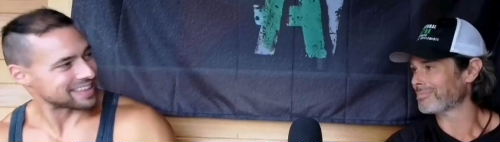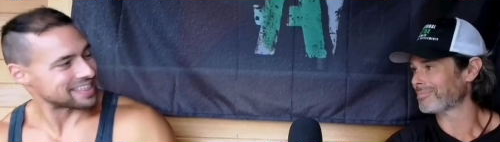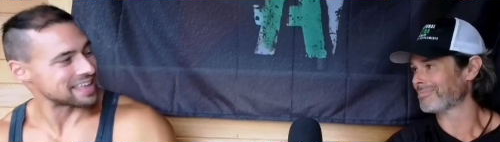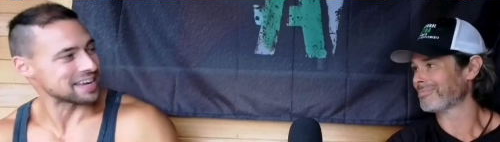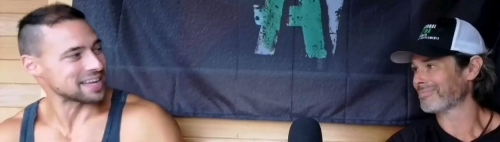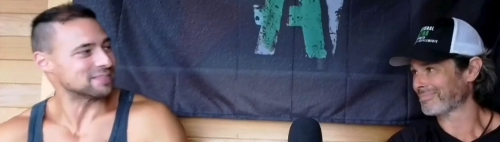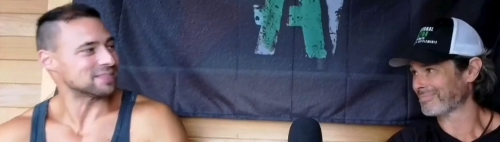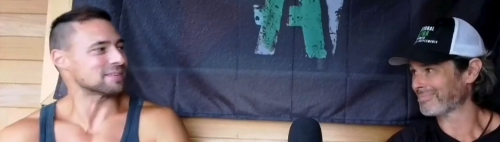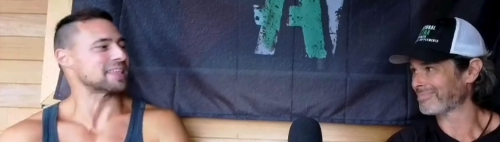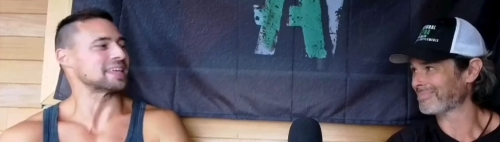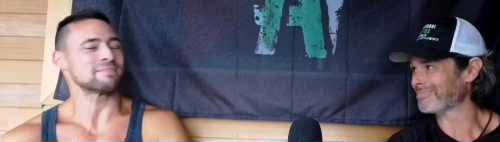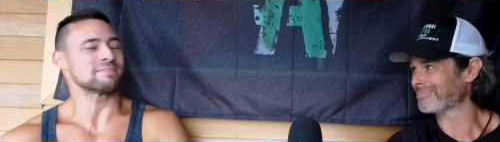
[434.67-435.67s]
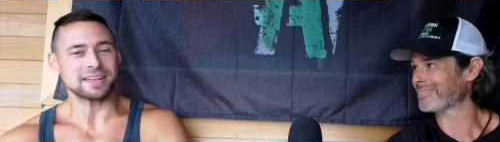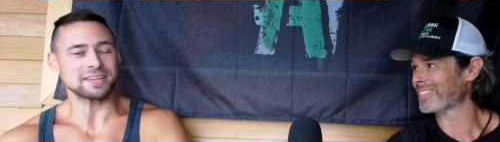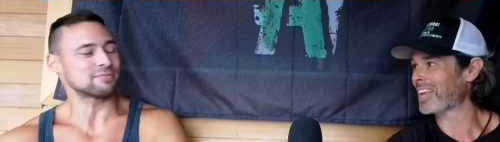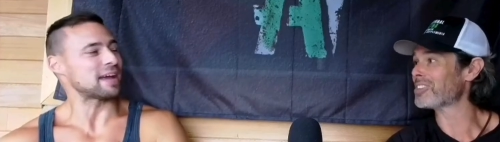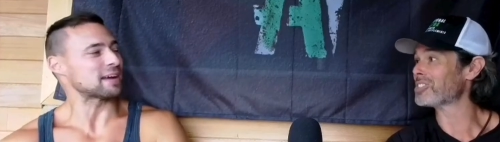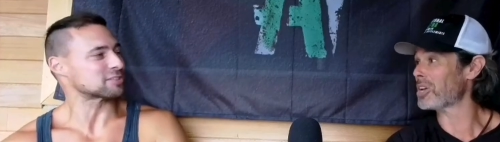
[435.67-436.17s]
Speaker 1: And then even when they
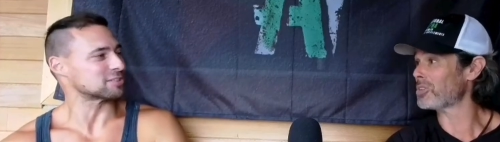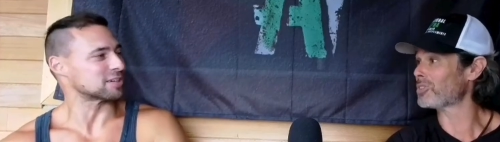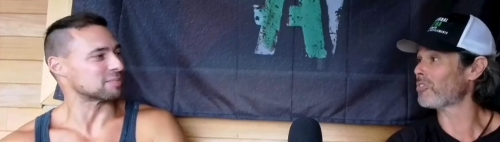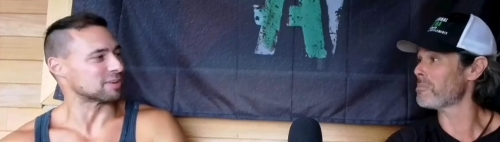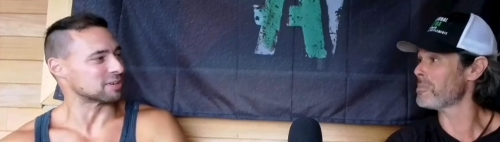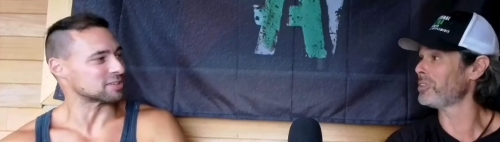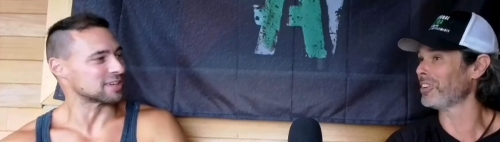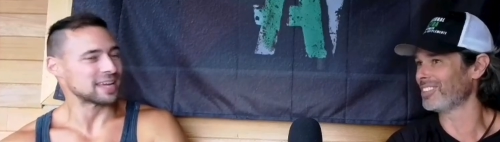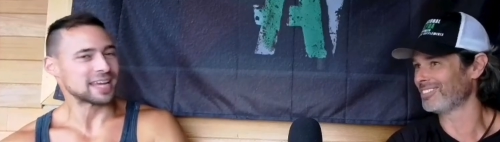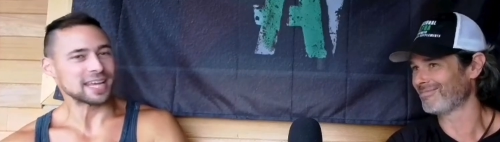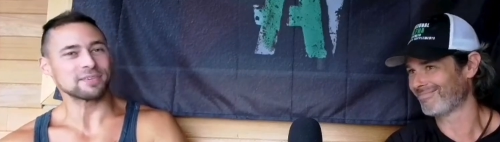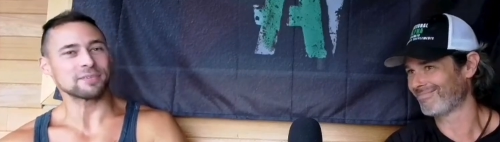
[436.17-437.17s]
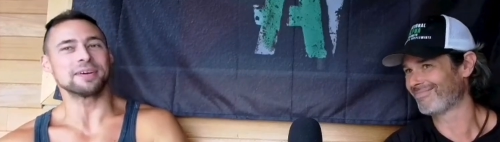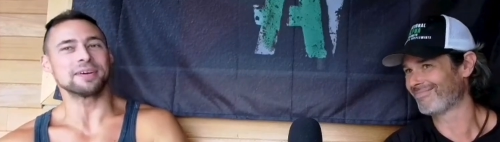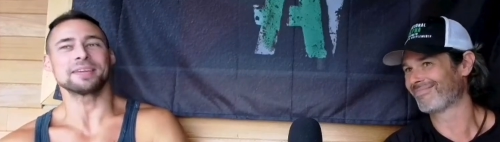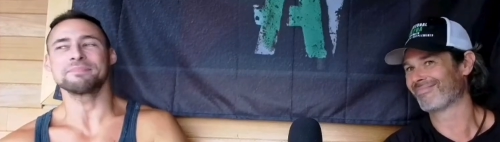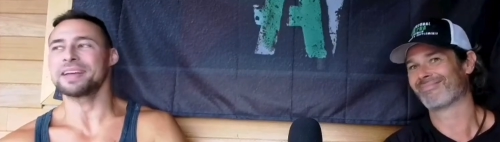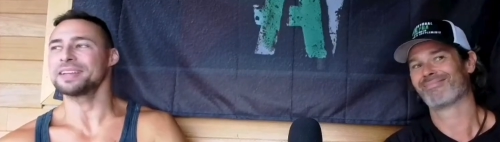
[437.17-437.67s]
manufacture Sounds an emergency, even
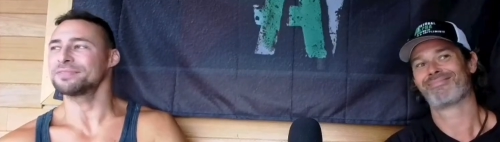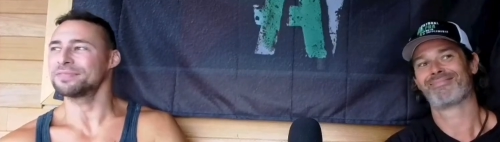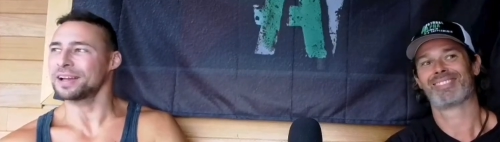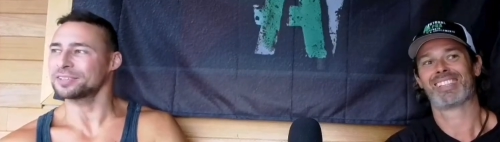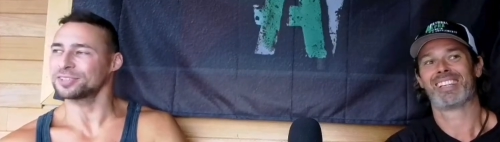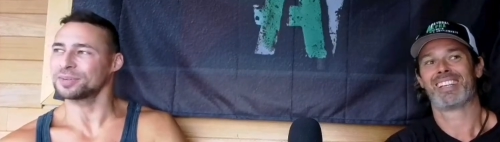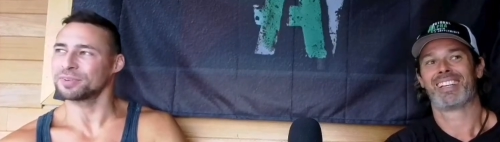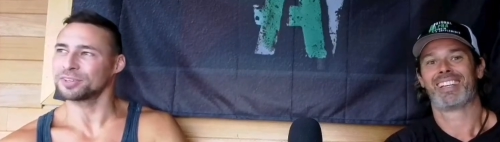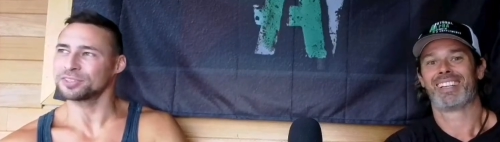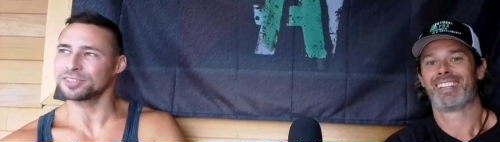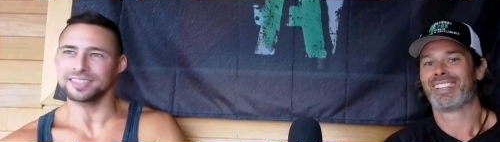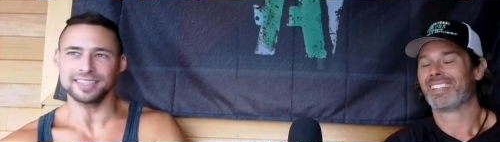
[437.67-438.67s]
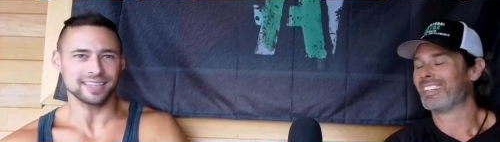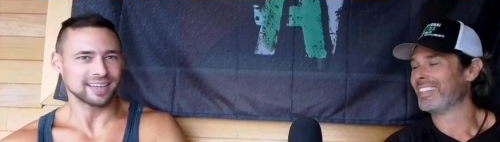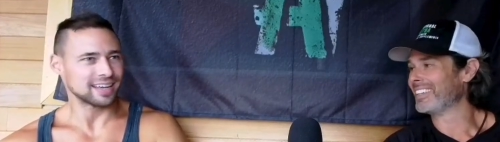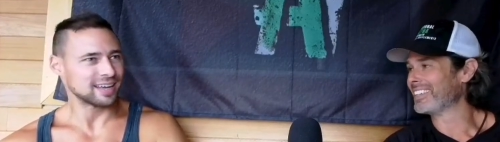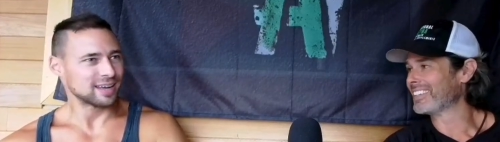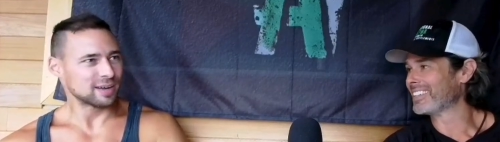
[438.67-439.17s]
when they manufacture an emergency,
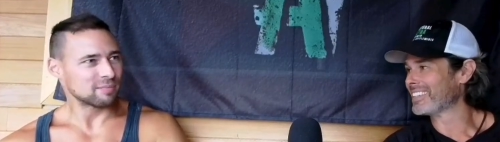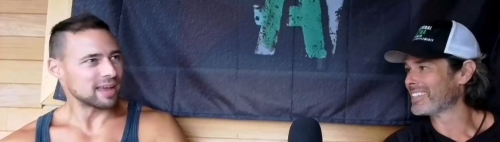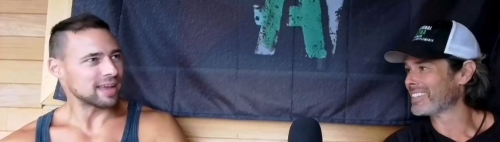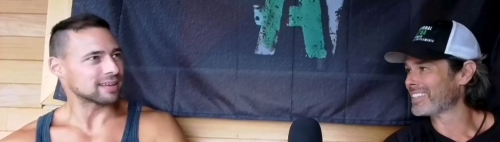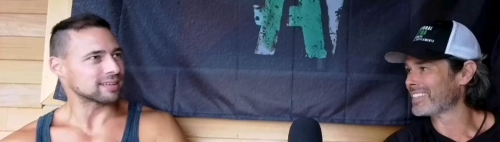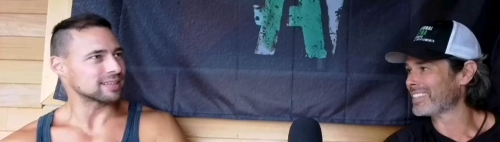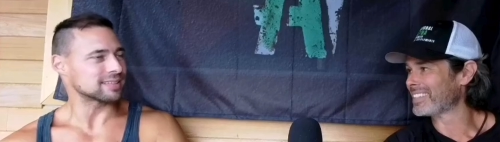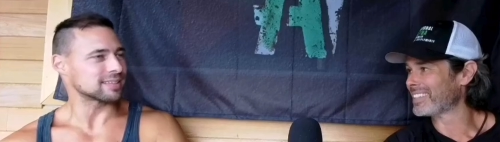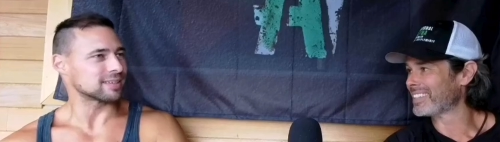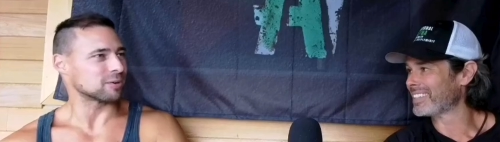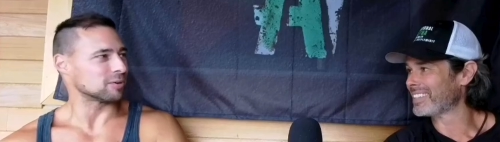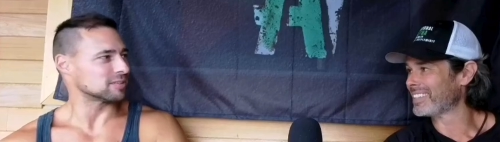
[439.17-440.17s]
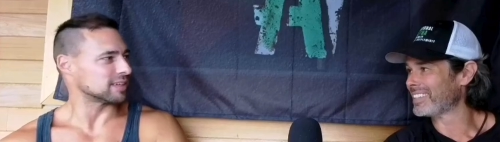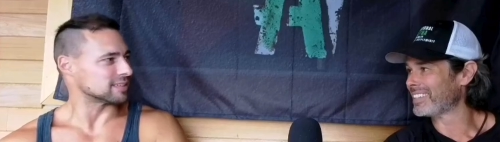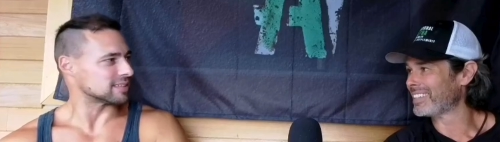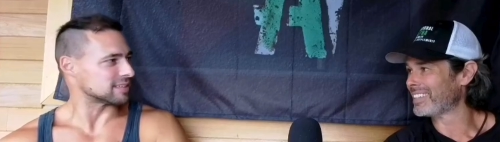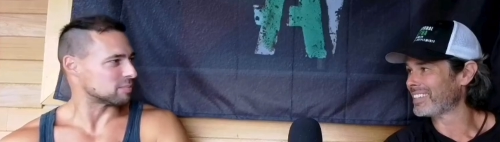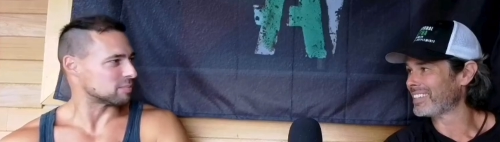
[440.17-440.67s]
yeah. man, at least in the old
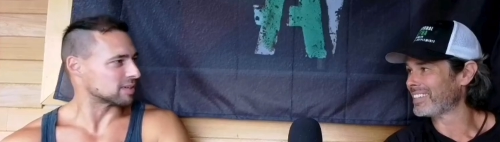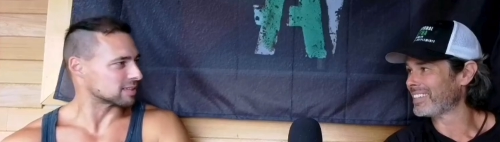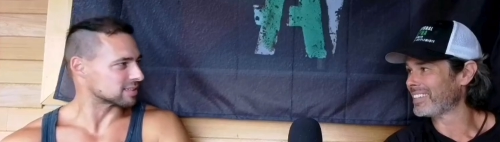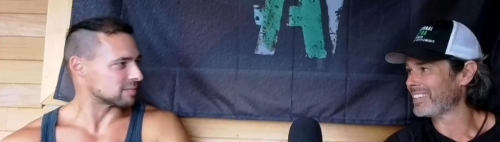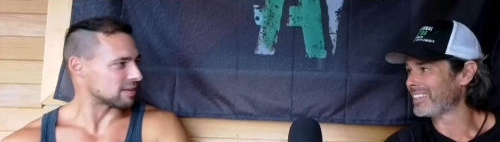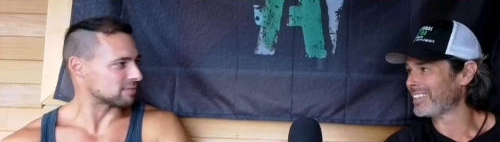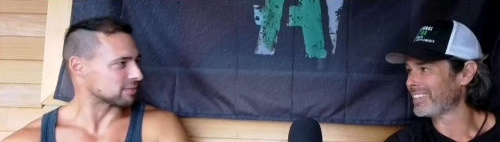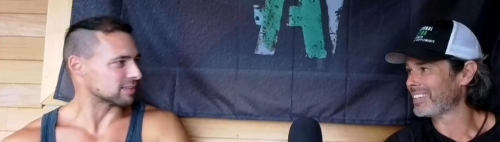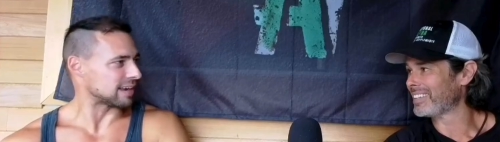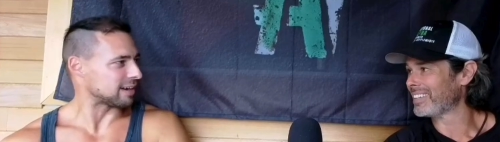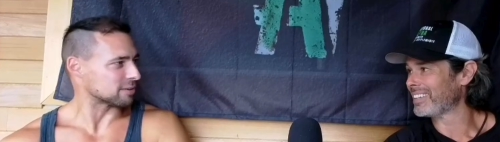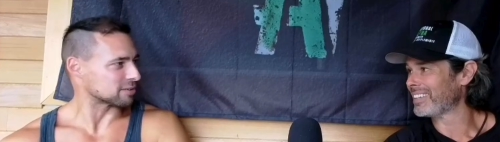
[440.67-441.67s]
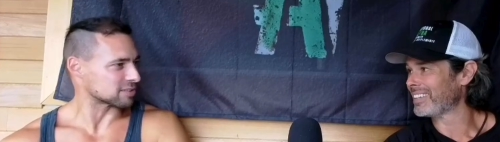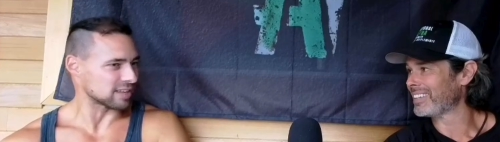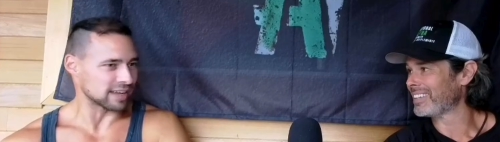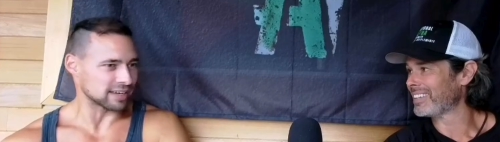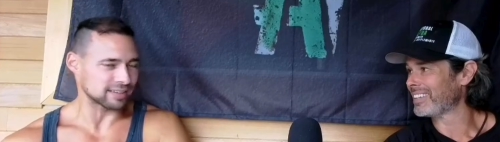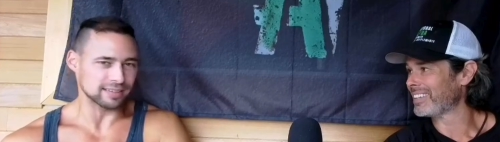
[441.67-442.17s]
days, they had to put in some effort. Now
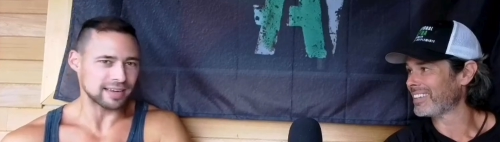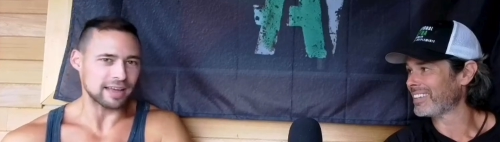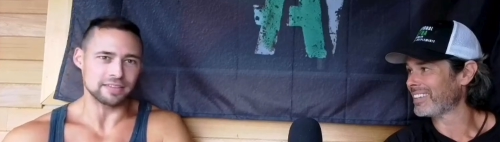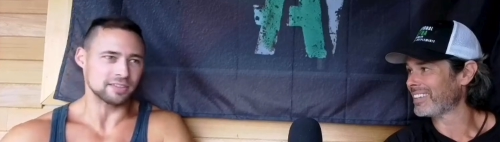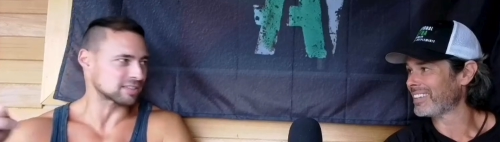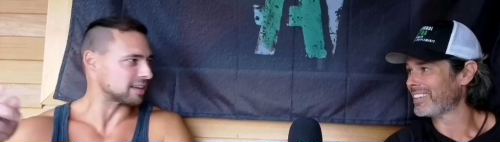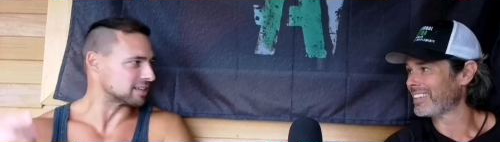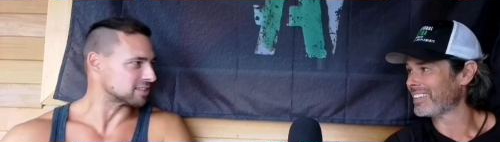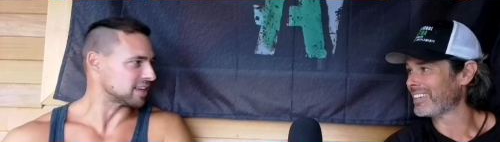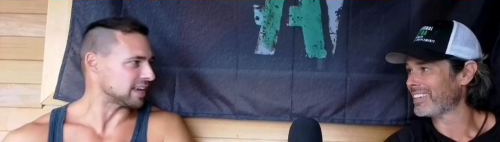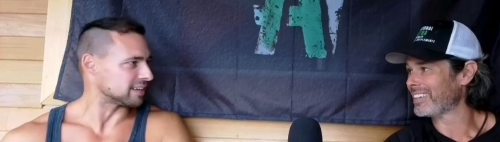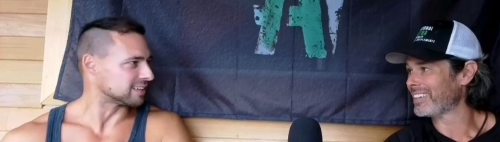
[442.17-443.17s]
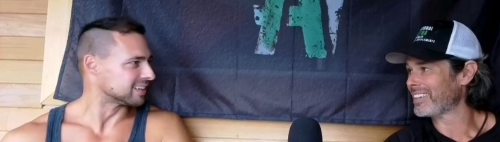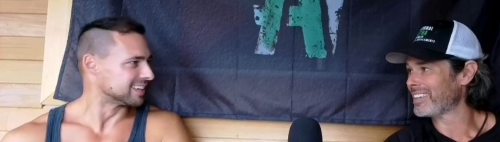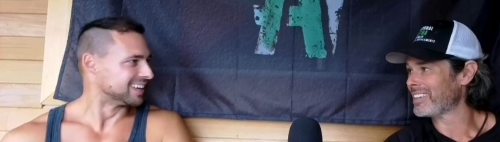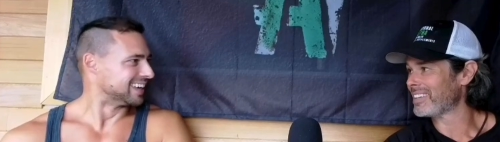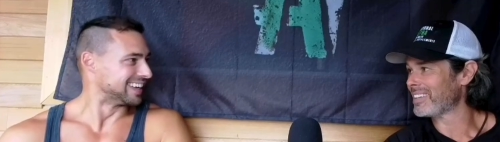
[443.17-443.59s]
there's like, now they just kind of say it.